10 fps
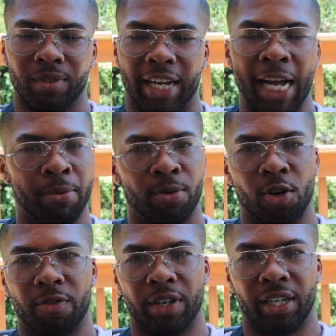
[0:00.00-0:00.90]

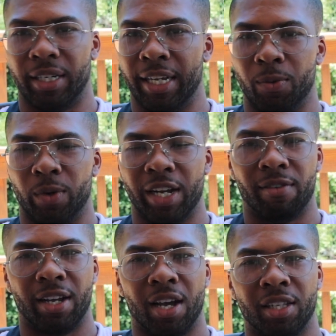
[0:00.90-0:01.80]
ibuprofen and
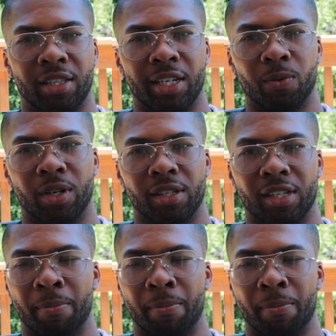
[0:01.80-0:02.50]
whatever that other thing was.